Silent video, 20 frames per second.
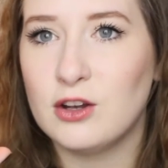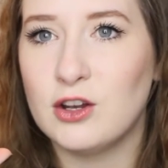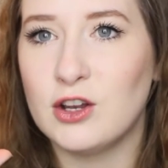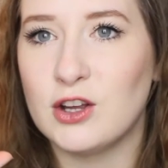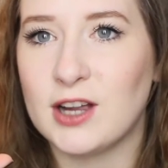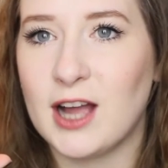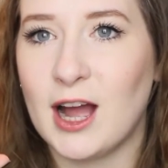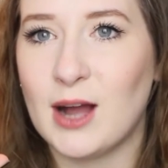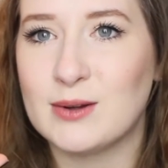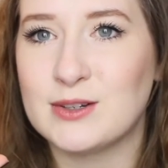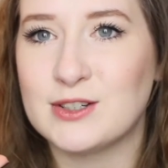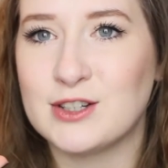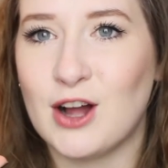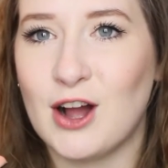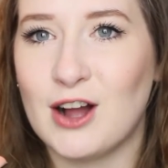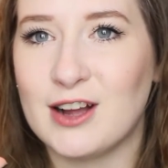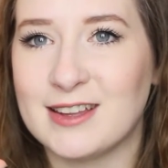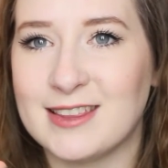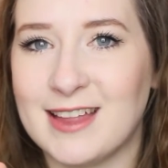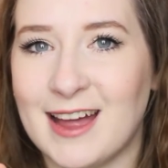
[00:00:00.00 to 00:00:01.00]
Look how
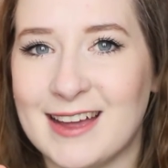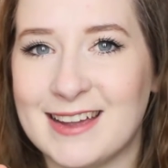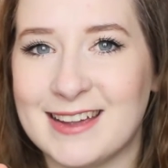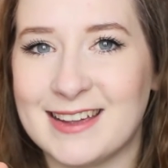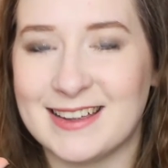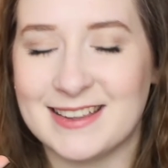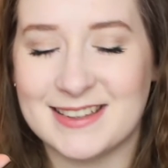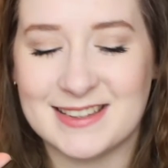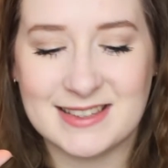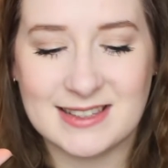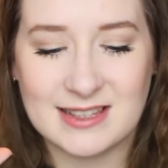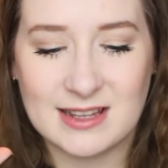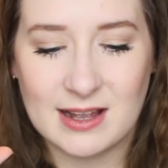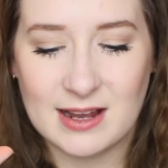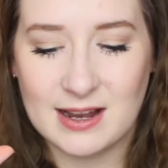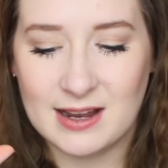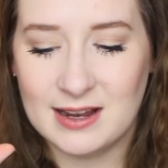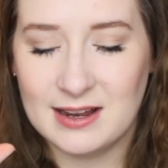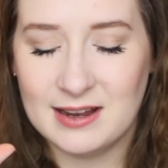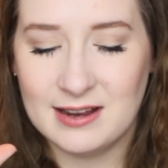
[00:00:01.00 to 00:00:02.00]
dark that is.
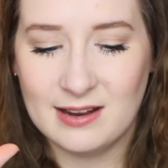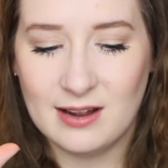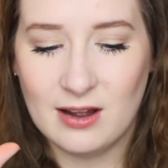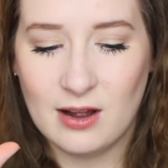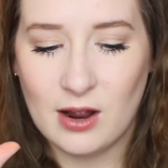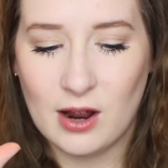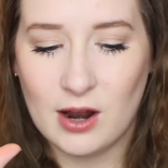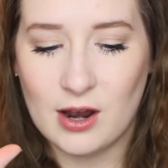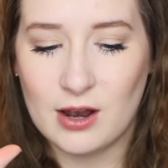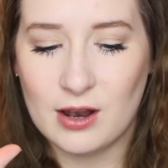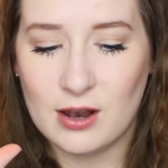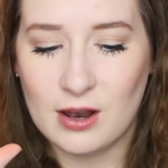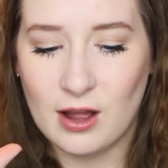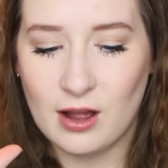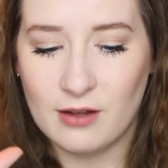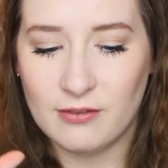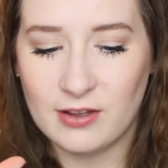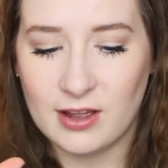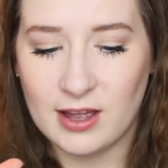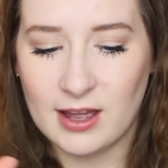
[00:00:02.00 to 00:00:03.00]

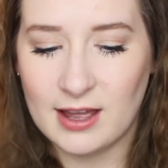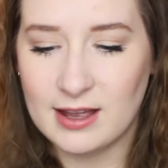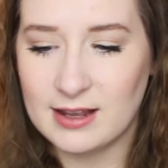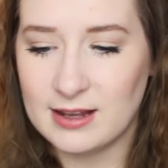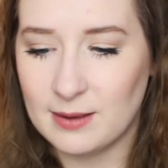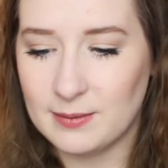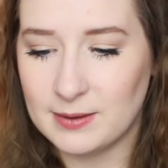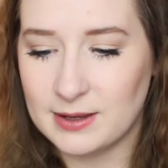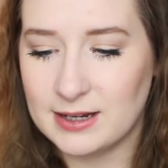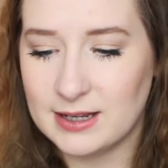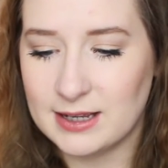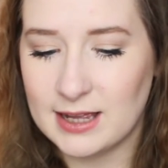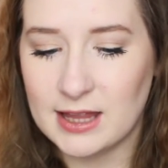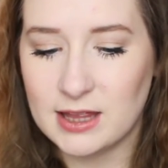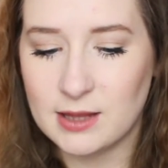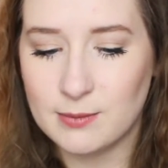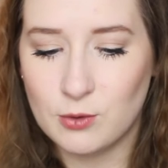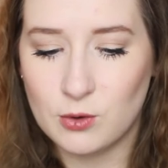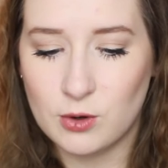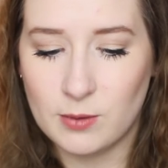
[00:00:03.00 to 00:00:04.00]
Love it. I'm going to
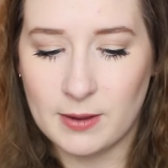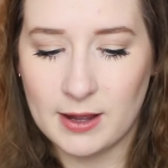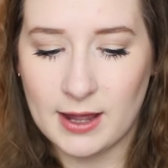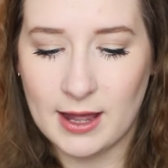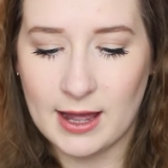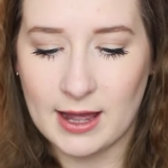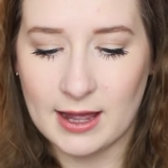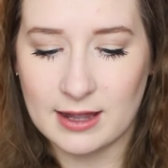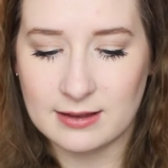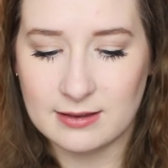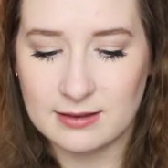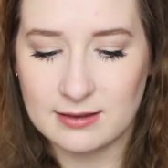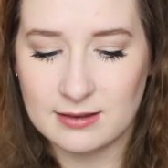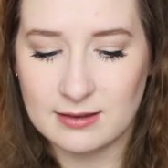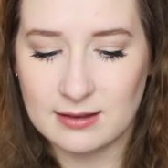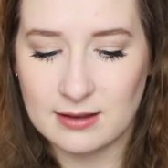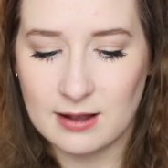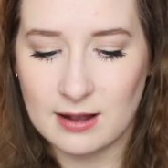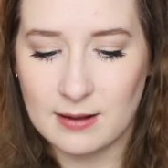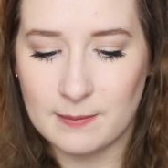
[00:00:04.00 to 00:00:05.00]
get them all on my
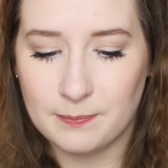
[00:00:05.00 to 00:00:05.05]
hands.